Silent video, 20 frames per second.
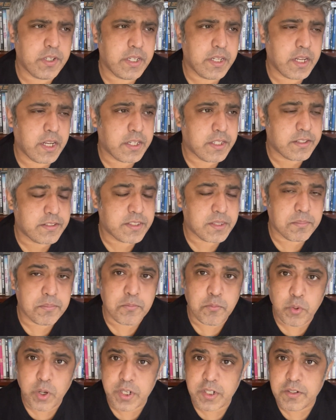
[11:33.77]
had some
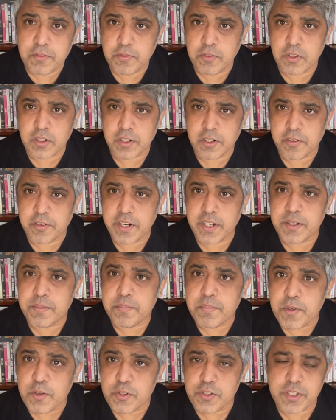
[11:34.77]
wonderful, great
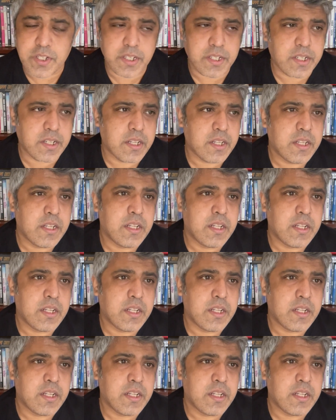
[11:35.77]
music.